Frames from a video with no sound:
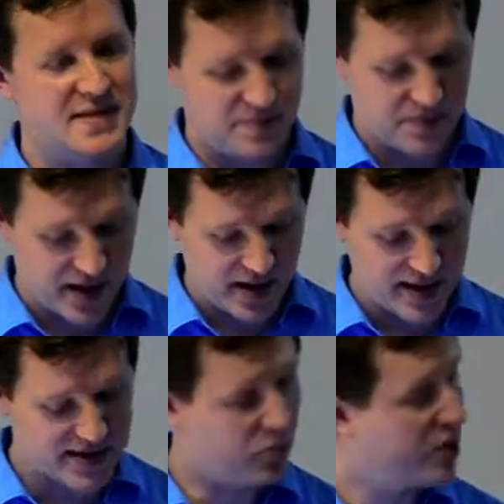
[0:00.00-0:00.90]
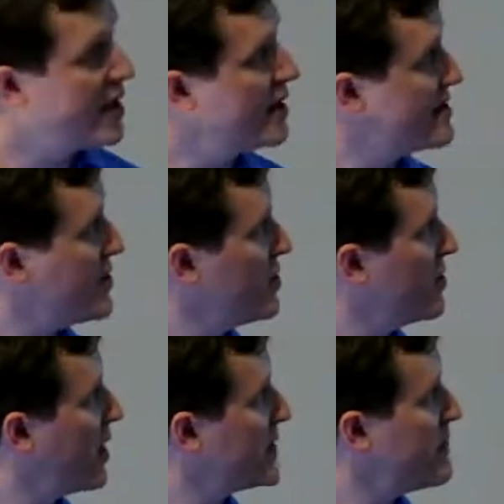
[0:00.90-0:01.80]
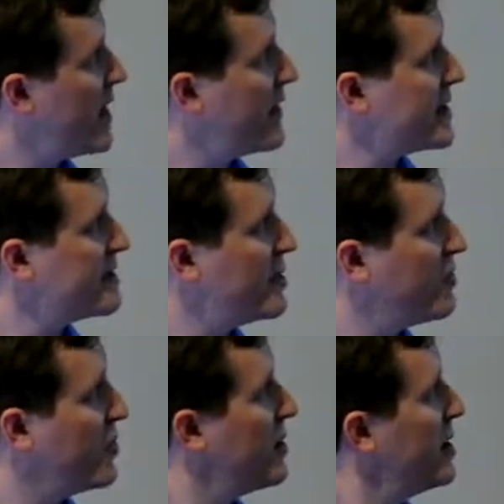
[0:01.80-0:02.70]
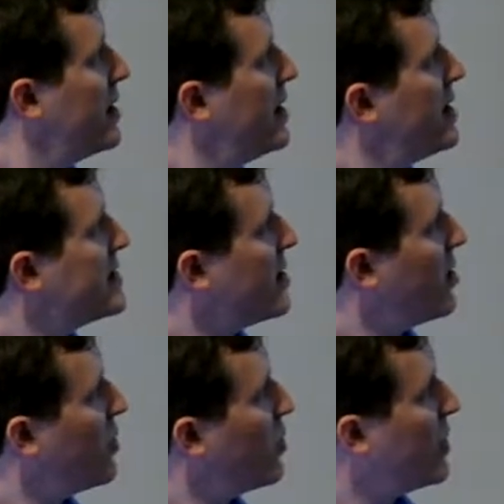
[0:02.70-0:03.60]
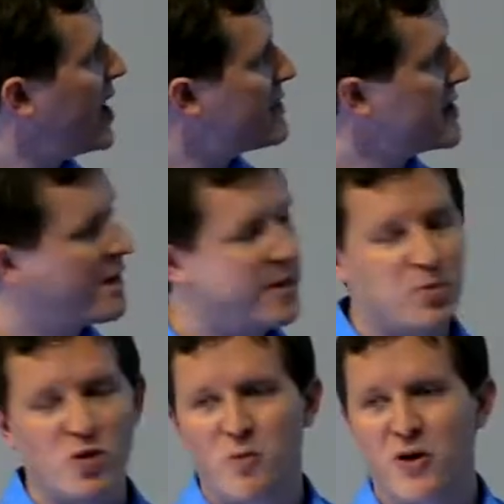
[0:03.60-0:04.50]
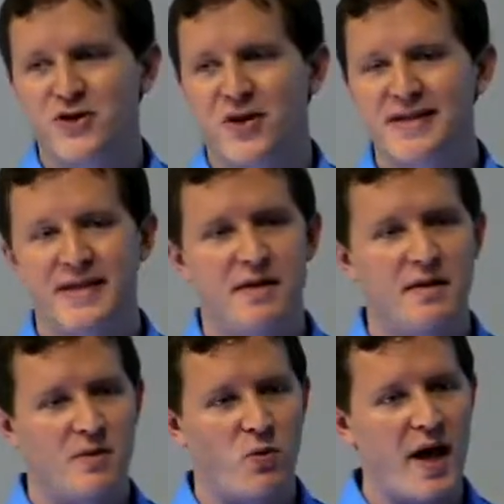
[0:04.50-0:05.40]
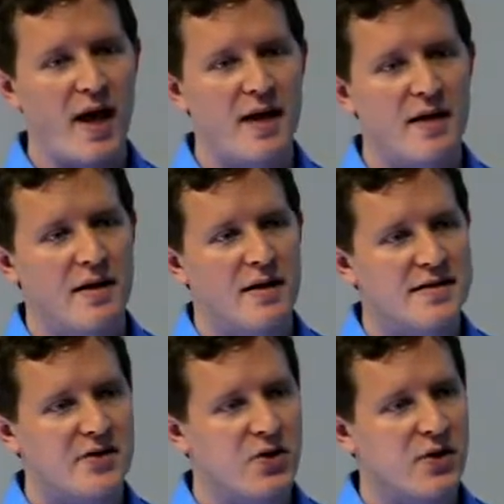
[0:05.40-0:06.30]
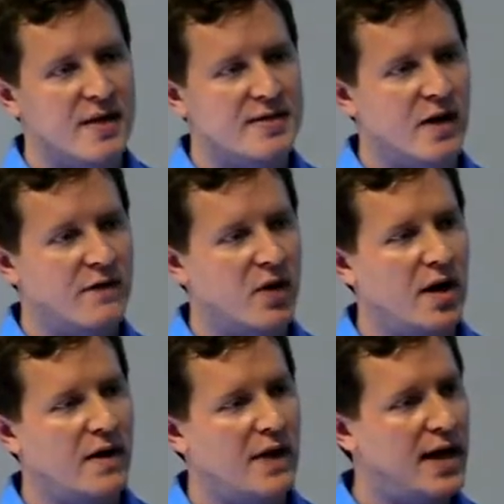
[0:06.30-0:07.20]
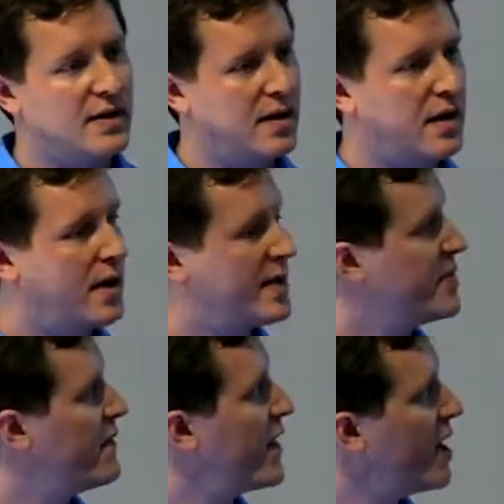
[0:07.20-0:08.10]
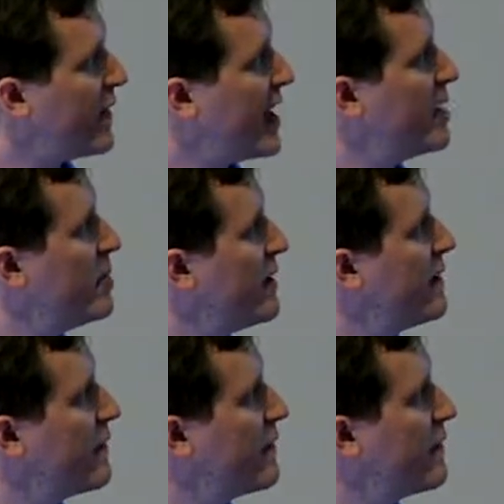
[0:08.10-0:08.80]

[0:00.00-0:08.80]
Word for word: that's been exploited to do lots of bad things to people. So we have to give people a more trusted way to get software that uh, has been verified to be